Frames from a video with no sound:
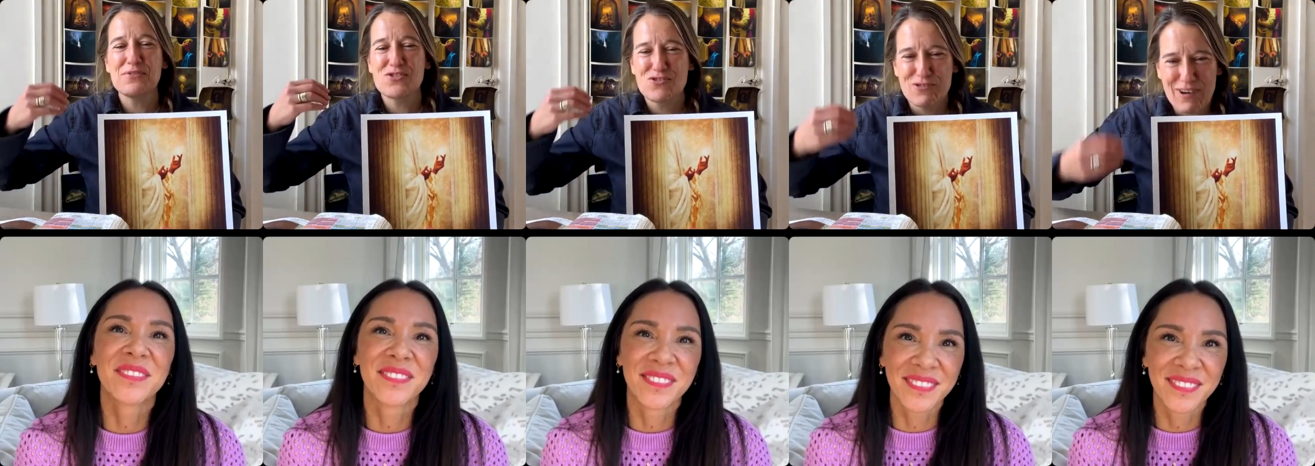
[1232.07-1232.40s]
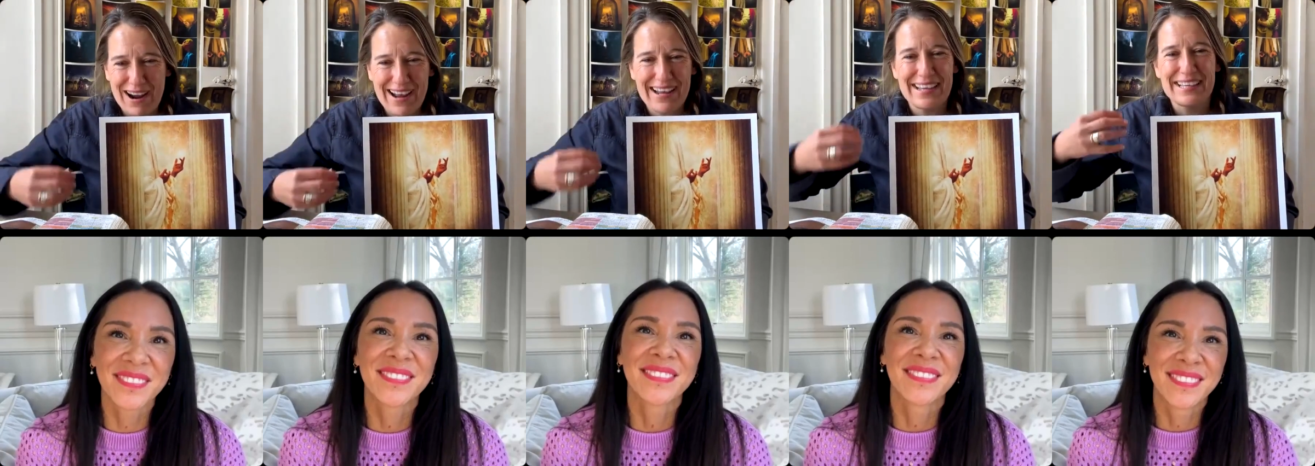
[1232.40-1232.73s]

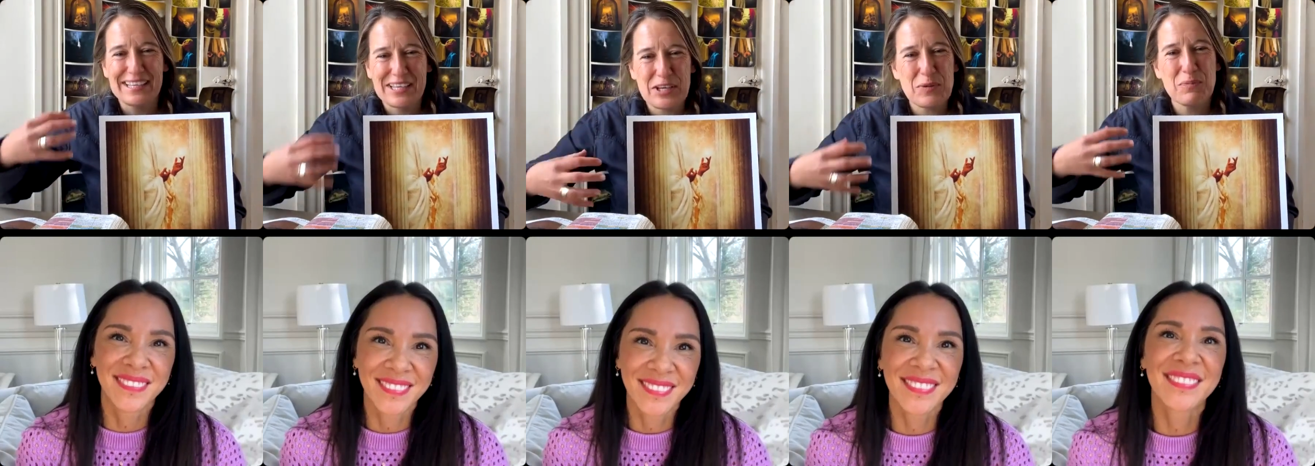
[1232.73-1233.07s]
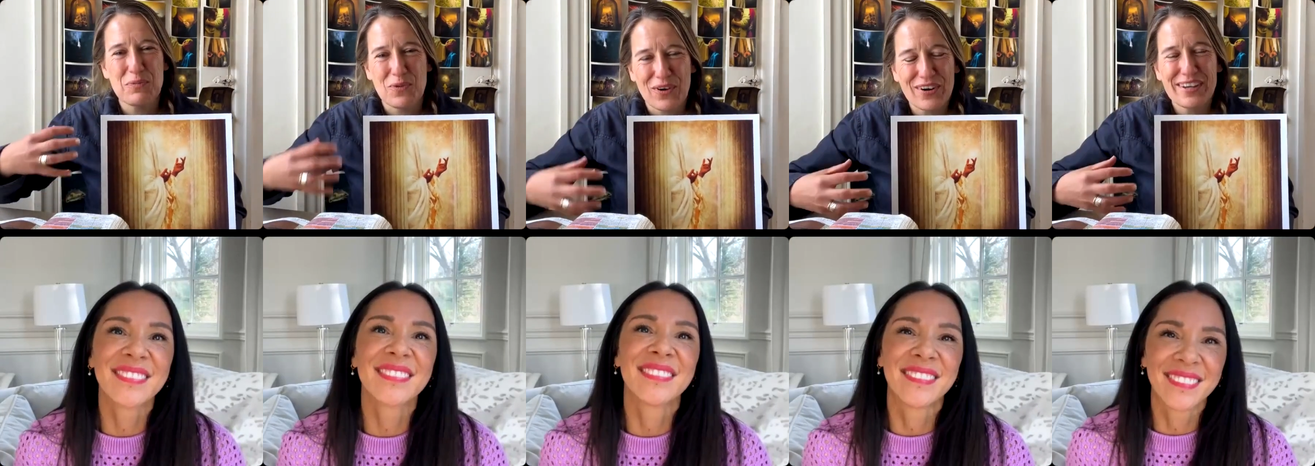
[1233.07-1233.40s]
Speaker 1: trying, keep
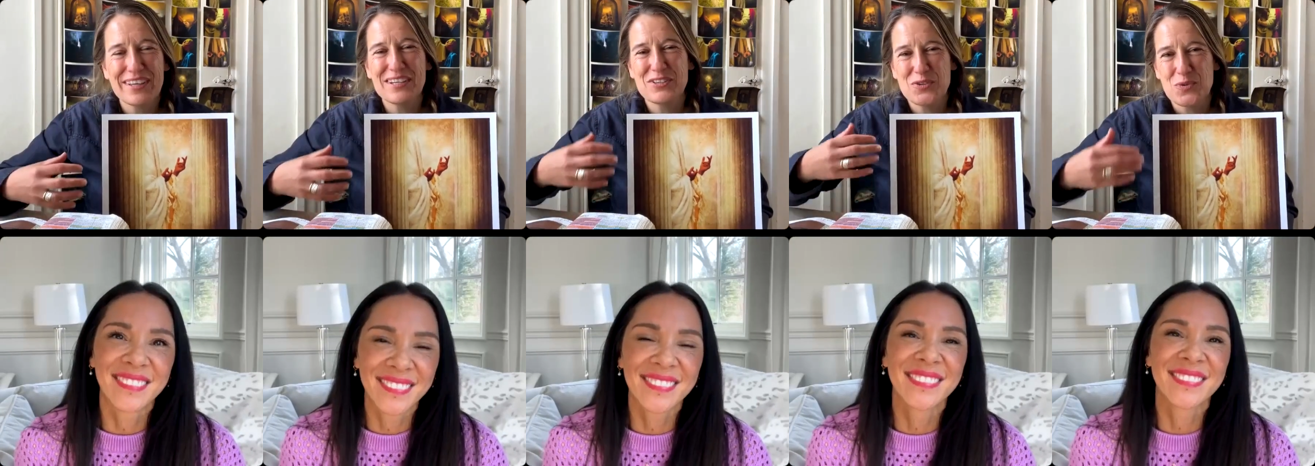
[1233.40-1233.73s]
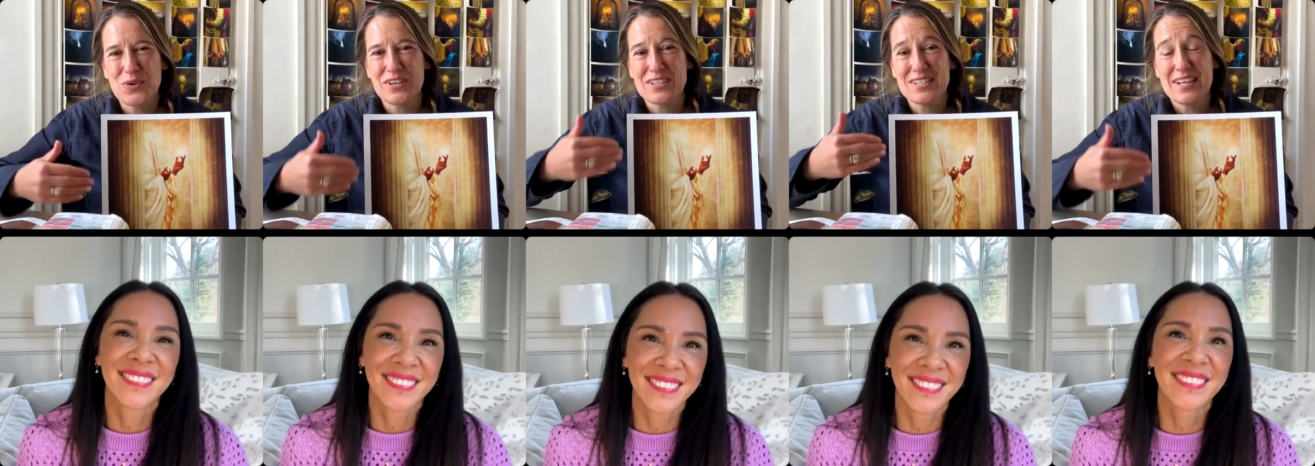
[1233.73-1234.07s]
working
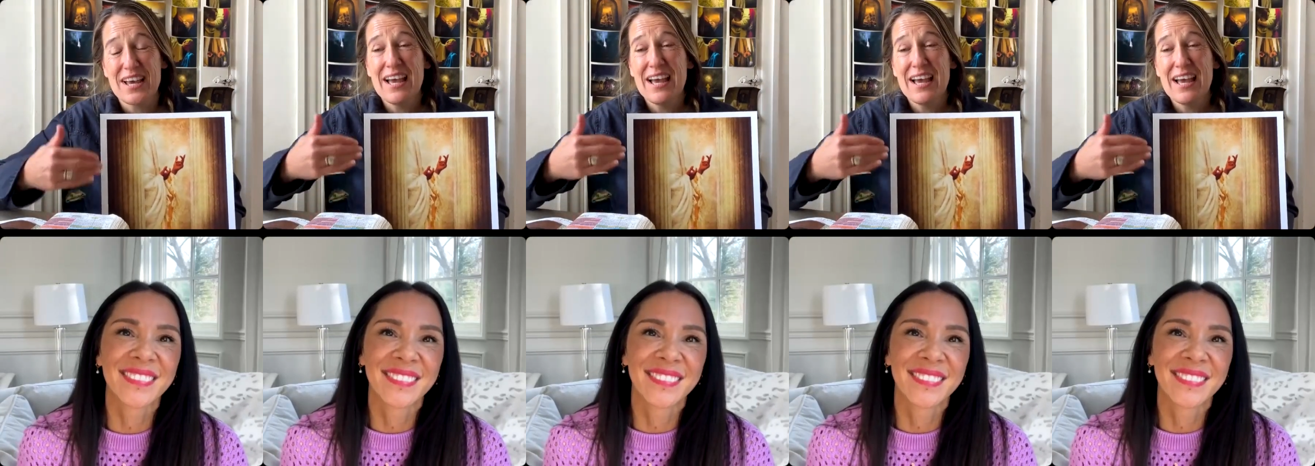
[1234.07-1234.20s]
towards.